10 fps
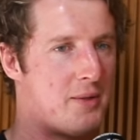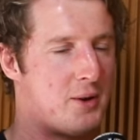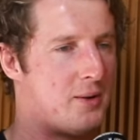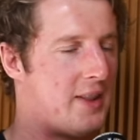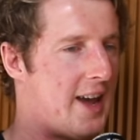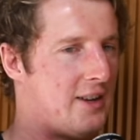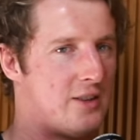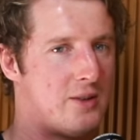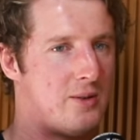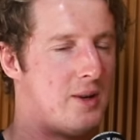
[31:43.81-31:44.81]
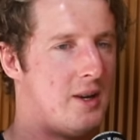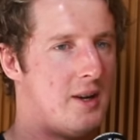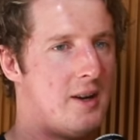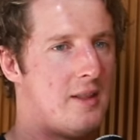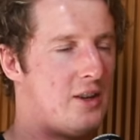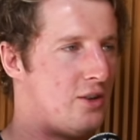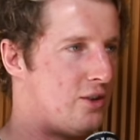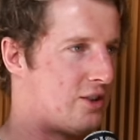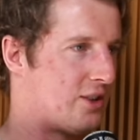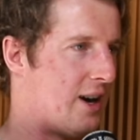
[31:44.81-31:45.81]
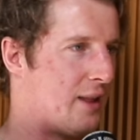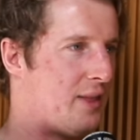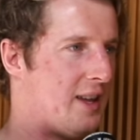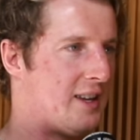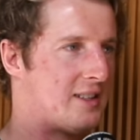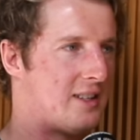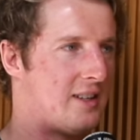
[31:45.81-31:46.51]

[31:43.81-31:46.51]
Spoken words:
through and they'd do the news side of things.